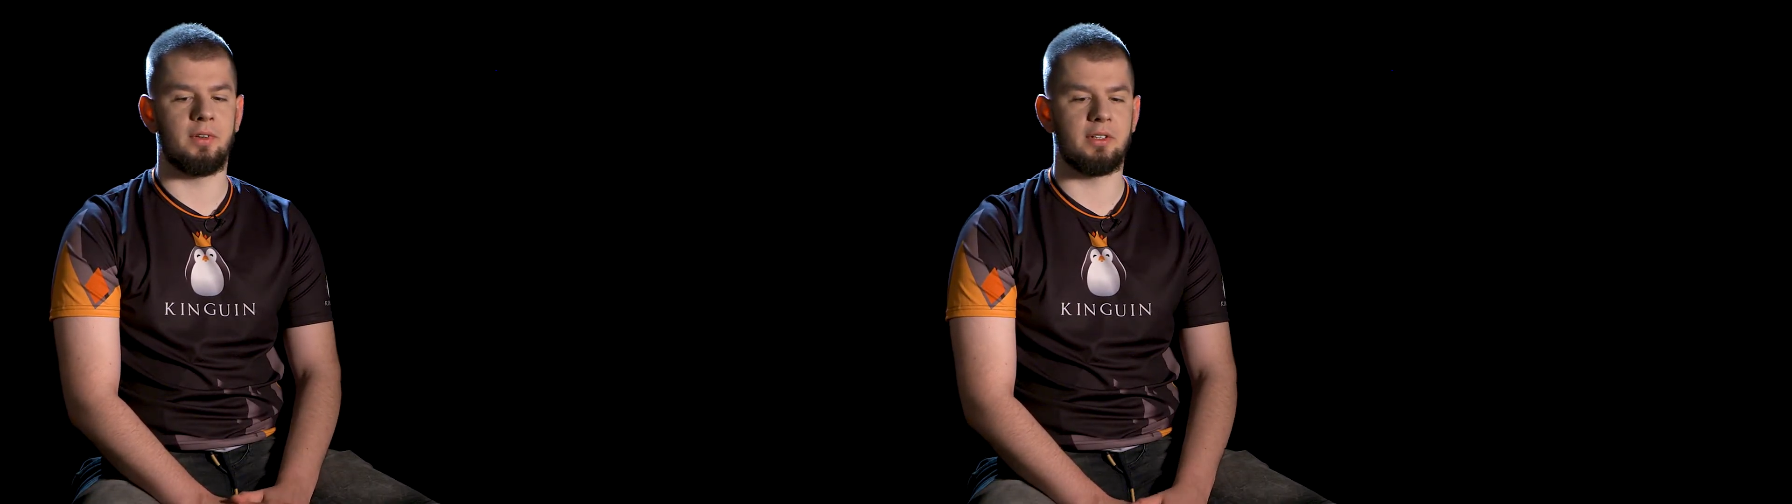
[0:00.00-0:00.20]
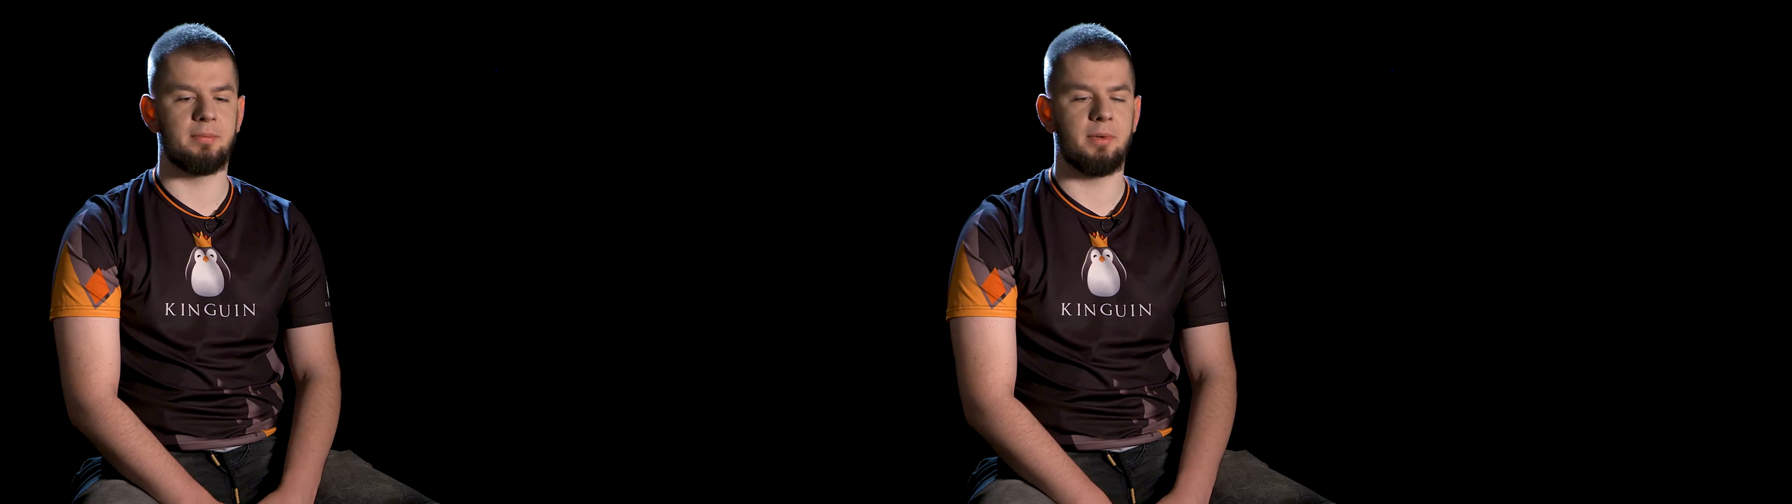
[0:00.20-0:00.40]

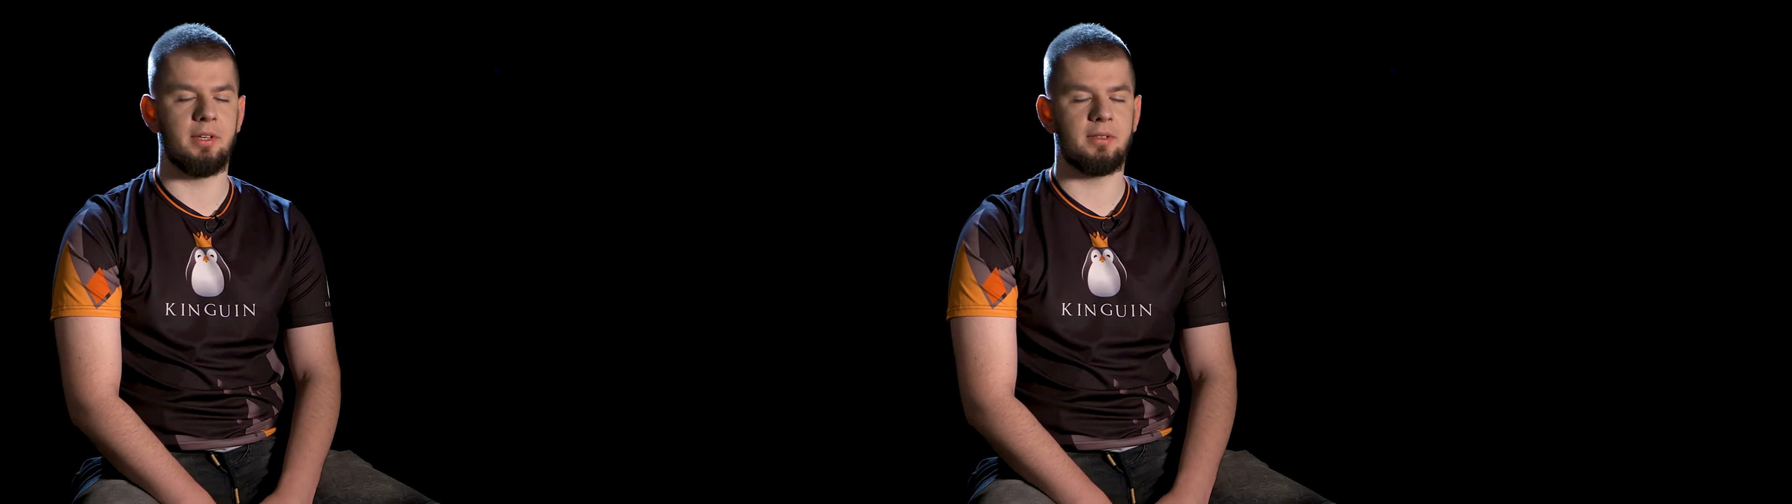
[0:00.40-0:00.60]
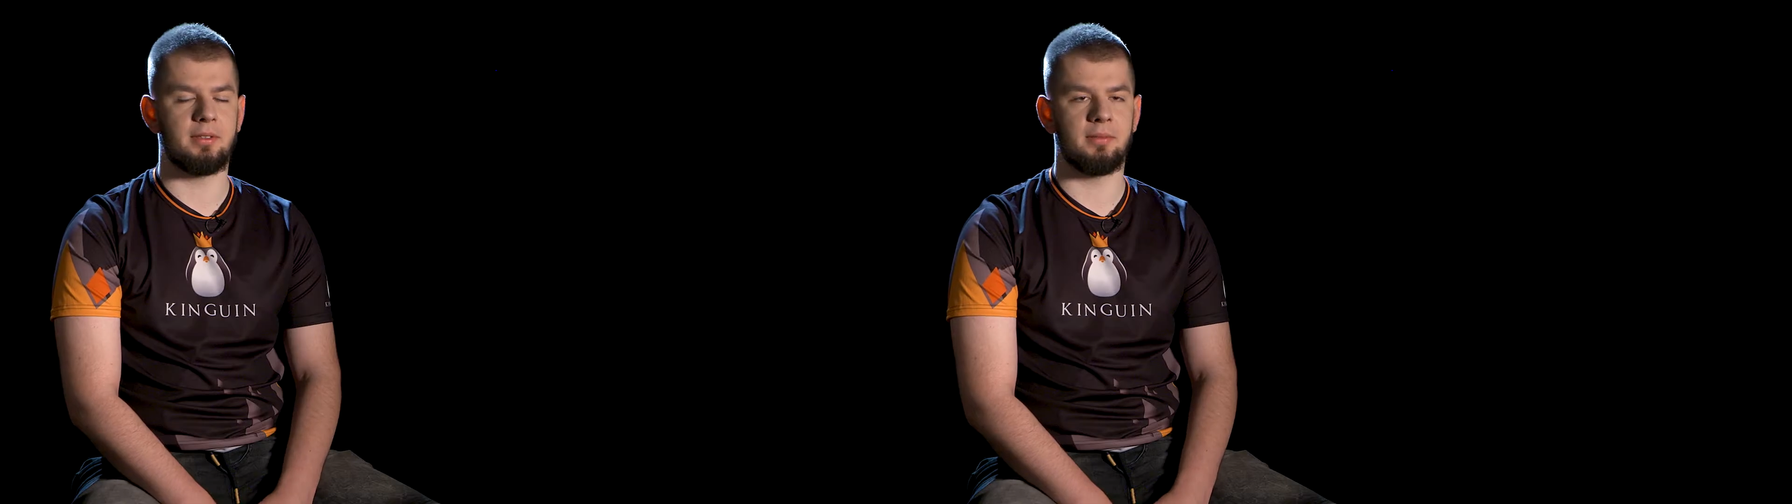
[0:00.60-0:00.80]
first
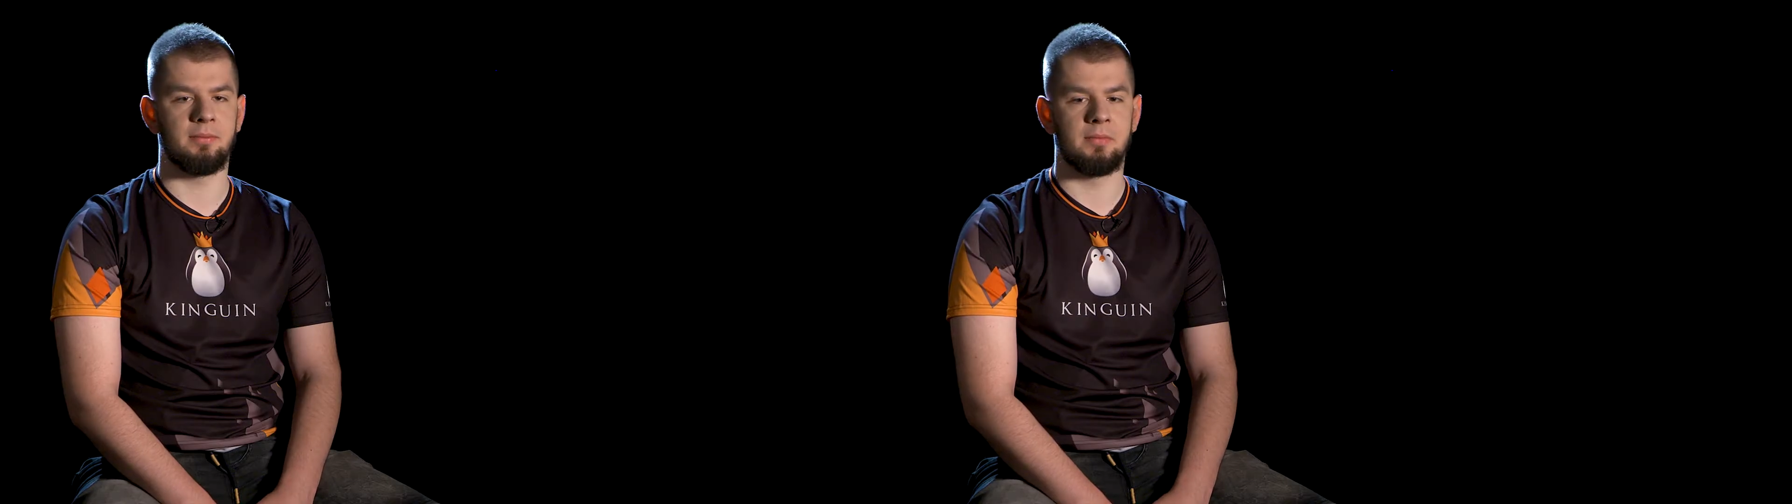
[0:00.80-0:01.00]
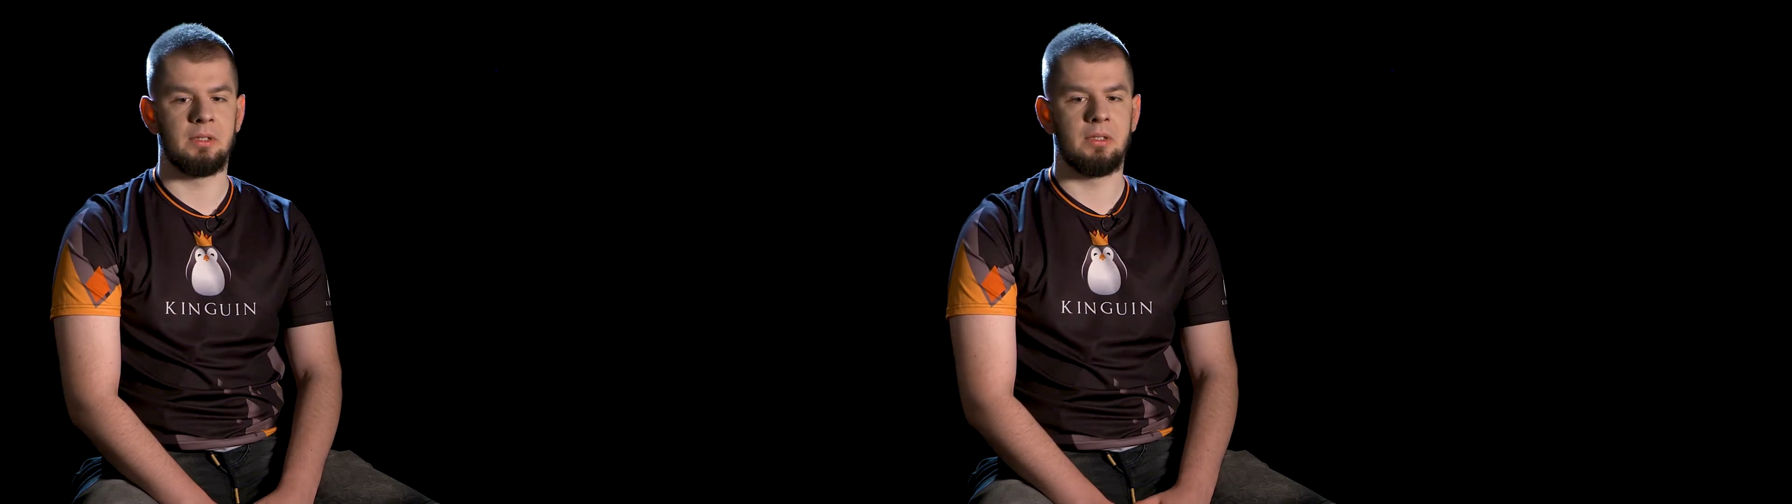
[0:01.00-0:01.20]
place,
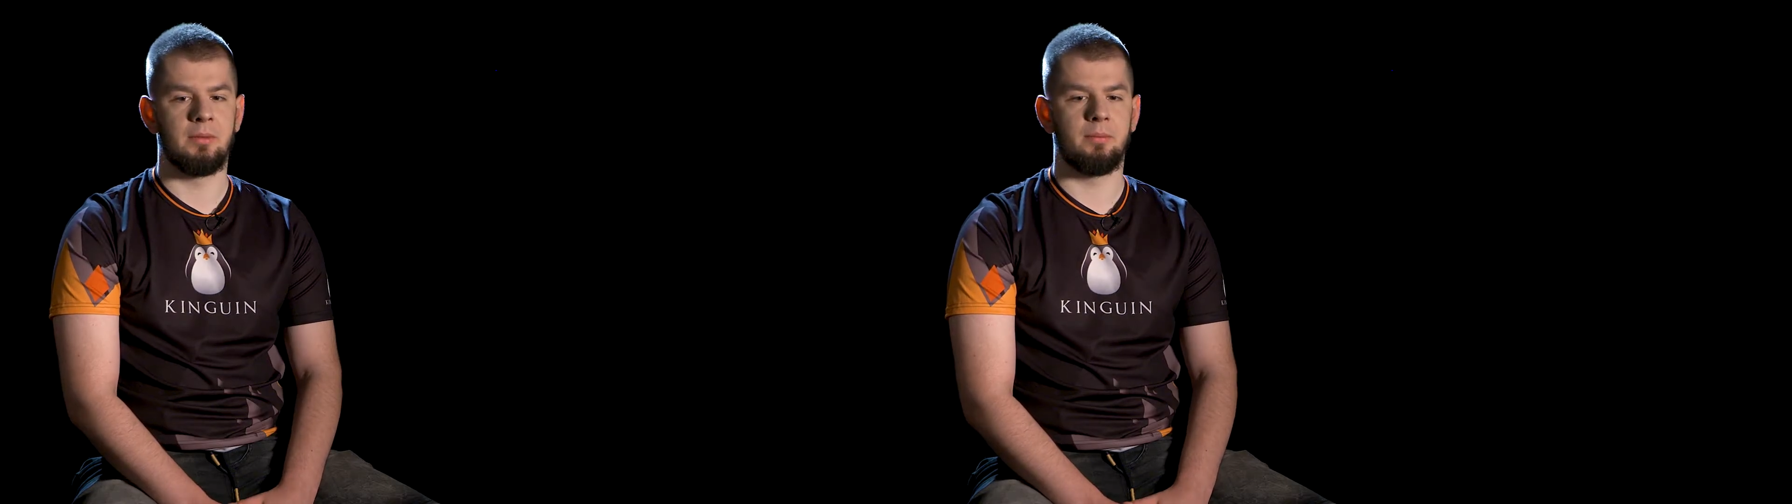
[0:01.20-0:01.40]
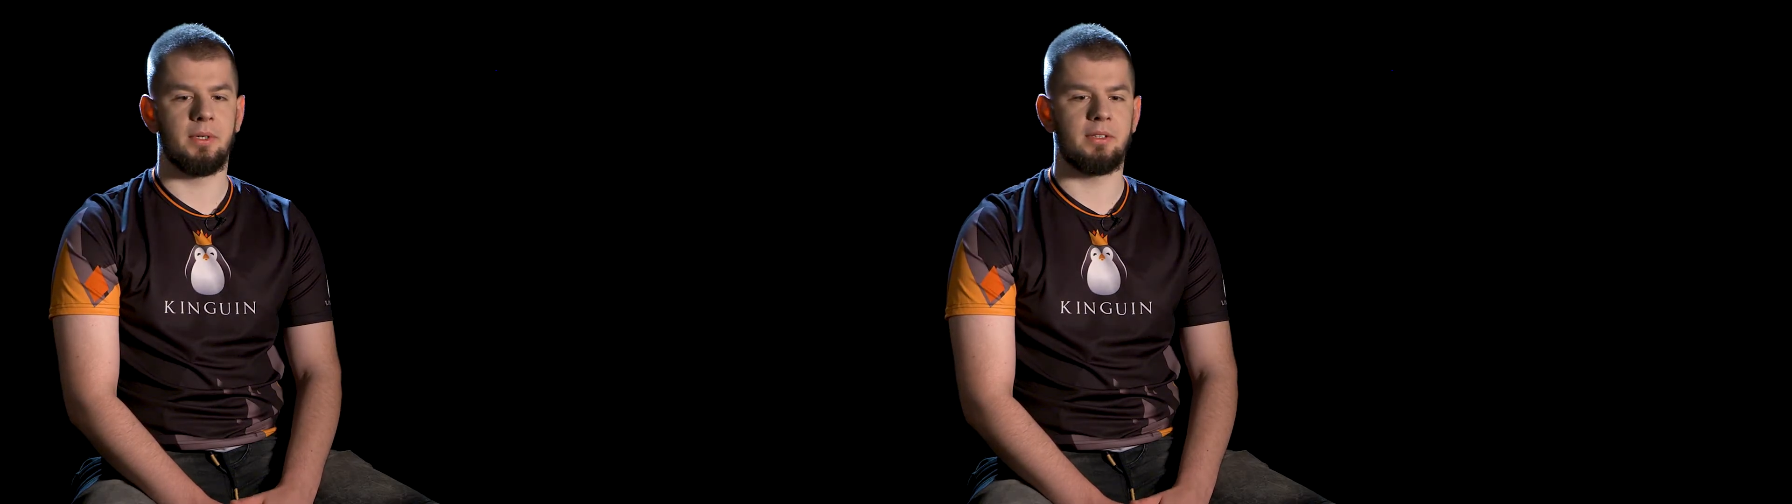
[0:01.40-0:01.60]

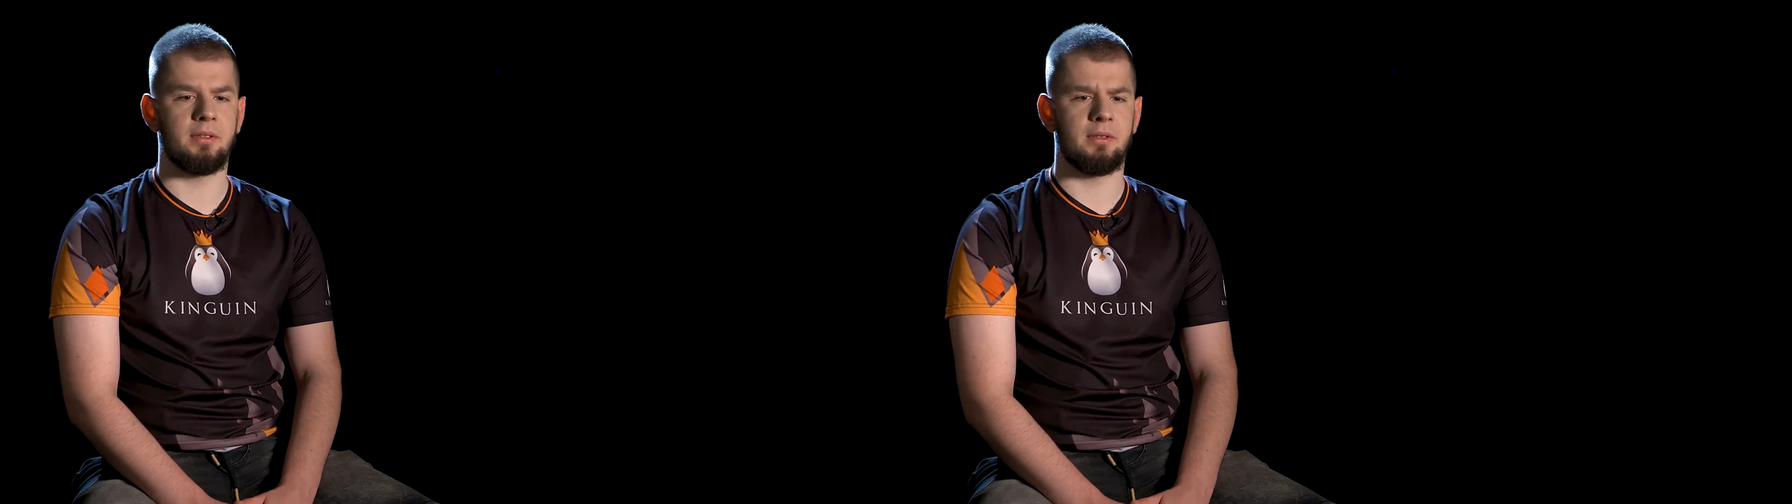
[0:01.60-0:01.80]
but